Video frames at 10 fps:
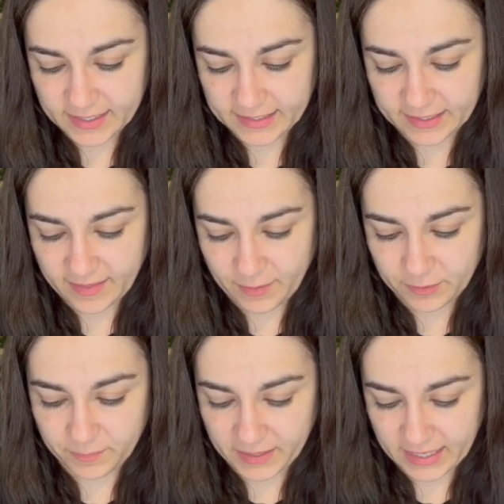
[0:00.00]
So that
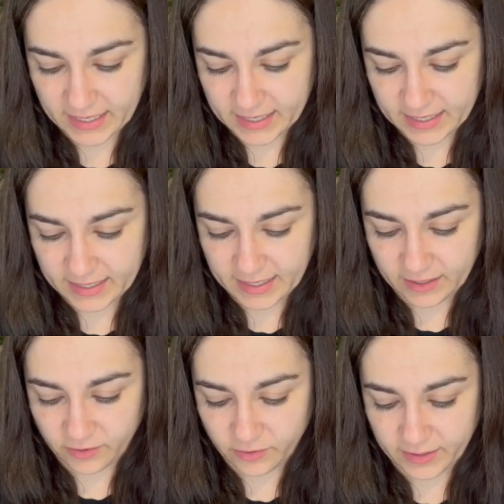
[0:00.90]
would be an
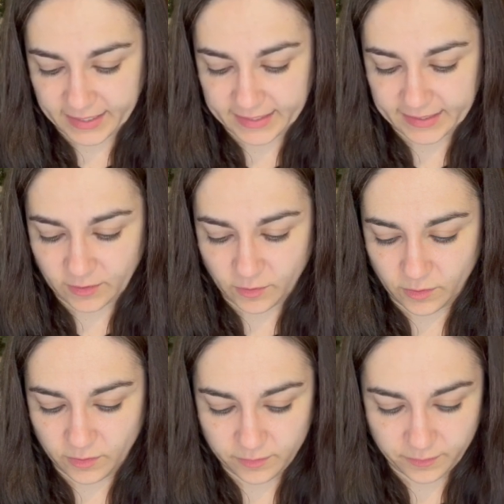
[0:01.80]
increase
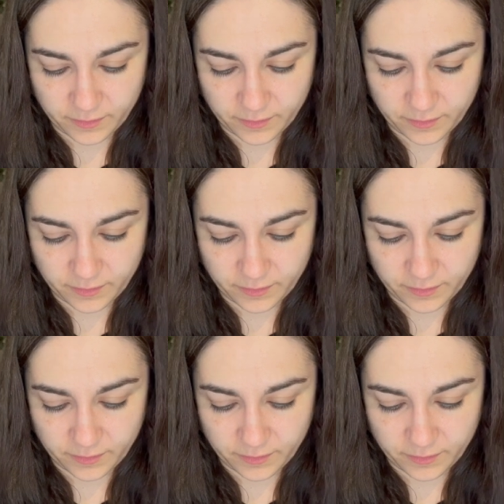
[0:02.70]
of,